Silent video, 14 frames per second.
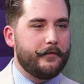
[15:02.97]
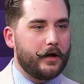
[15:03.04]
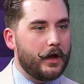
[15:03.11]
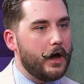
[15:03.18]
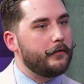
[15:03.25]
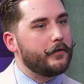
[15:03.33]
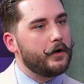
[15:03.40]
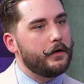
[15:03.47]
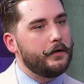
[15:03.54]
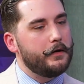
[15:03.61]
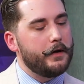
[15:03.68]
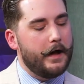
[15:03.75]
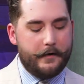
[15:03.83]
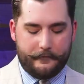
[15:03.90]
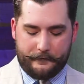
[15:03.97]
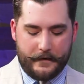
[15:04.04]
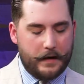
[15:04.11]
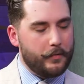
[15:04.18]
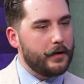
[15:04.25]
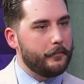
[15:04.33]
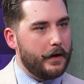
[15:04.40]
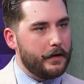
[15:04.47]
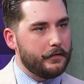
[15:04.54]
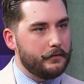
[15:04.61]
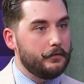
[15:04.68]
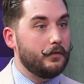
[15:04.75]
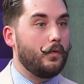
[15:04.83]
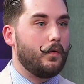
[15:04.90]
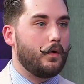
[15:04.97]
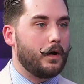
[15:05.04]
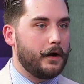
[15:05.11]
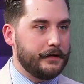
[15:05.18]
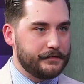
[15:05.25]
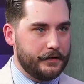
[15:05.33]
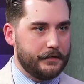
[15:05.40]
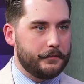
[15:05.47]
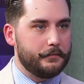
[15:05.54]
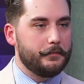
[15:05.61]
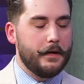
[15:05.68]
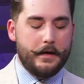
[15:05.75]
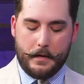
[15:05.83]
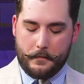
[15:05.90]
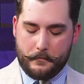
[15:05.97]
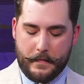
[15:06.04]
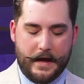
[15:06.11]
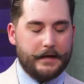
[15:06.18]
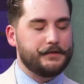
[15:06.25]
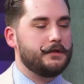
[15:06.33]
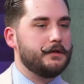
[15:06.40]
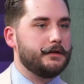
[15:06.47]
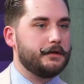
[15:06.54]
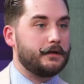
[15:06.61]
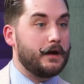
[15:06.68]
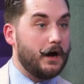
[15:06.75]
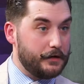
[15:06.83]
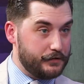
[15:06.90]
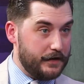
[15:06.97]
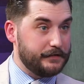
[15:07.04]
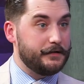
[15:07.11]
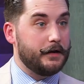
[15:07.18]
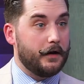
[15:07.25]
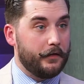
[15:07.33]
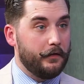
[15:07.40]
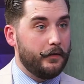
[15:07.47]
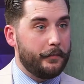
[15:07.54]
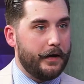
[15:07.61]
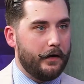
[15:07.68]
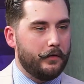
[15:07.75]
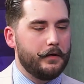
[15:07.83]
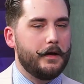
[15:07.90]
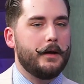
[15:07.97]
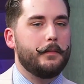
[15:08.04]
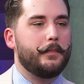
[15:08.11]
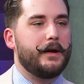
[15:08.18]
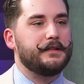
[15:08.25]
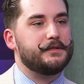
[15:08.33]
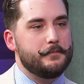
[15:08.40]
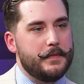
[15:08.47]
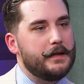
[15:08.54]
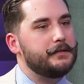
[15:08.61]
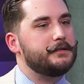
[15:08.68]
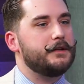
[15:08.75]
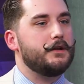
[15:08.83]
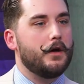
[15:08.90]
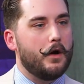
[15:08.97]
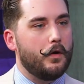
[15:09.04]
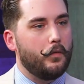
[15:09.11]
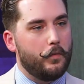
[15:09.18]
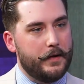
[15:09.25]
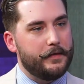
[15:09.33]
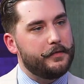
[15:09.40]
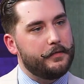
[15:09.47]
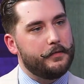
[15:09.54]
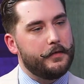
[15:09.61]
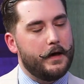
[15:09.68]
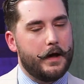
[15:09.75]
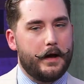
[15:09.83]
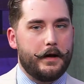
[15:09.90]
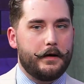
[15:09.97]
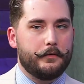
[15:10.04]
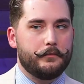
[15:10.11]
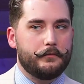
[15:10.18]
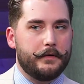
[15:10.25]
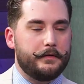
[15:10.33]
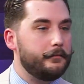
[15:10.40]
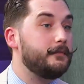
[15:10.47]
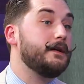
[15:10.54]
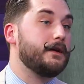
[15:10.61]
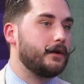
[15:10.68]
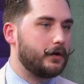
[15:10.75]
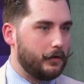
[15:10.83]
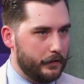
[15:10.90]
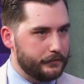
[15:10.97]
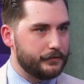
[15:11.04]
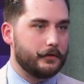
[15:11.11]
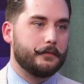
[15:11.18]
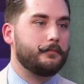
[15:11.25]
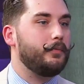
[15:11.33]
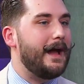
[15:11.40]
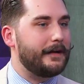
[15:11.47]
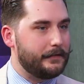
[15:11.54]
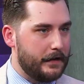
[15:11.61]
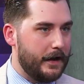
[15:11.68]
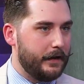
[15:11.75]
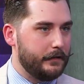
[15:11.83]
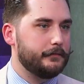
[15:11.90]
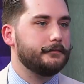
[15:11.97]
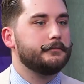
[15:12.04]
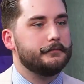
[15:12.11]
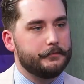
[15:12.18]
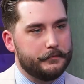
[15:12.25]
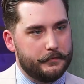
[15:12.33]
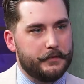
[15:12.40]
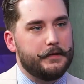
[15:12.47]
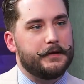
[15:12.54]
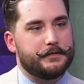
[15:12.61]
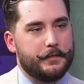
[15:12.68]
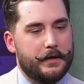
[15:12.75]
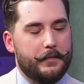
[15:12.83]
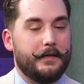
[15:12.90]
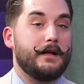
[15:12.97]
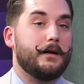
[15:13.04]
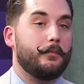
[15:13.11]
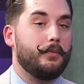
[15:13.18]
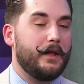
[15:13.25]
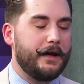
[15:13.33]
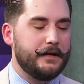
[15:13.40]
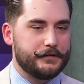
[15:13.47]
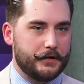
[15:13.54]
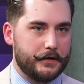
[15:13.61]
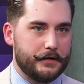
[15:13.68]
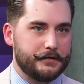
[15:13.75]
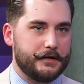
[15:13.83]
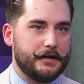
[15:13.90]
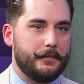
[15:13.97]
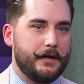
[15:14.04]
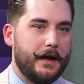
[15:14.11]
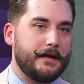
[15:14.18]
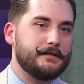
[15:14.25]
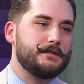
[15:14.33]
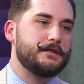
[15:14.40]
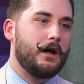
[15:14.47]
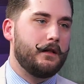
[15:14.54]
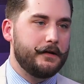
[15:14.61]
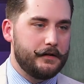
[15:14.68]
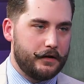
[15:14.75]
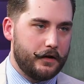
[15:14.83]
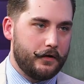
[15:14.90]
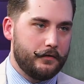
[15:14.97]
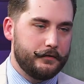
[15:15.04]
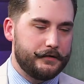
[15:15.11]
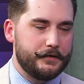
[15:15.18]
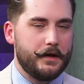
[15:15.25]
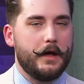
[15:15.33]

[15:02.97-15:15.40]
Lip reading: a covered fabric button, or it's going to match the contrasting on the lapel. But it's meant to go with dinner clothes or black tie. Okay. Yes, ma'am. And then a blazer is going to be a solid coat,